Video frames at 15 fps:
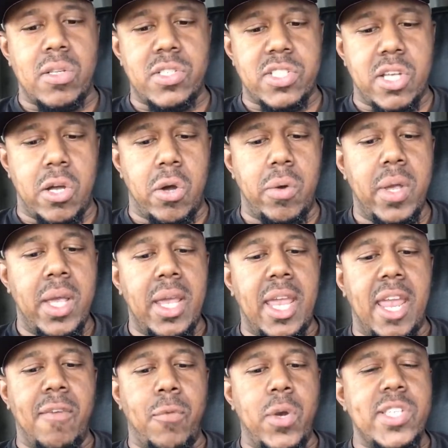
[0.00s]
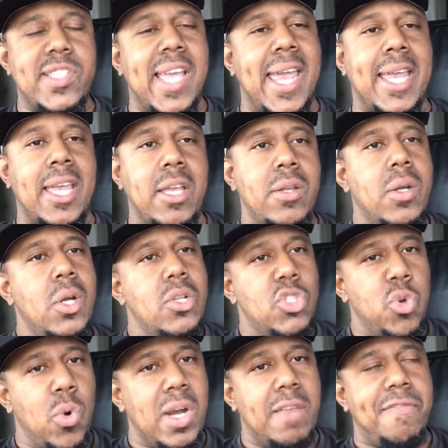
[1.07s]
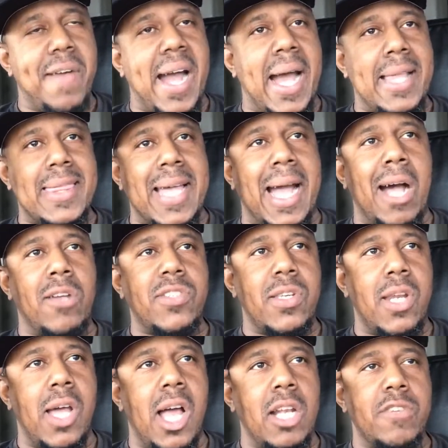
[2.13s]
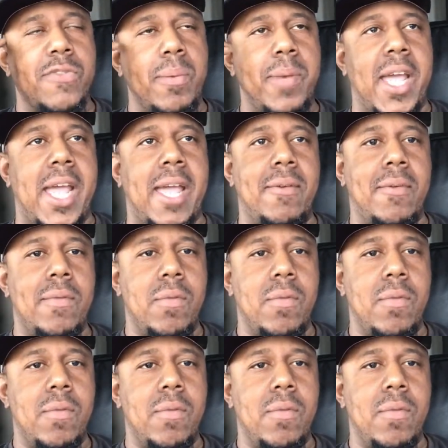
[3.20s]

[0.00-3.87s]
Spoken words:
So if we're taking $25,000 from that,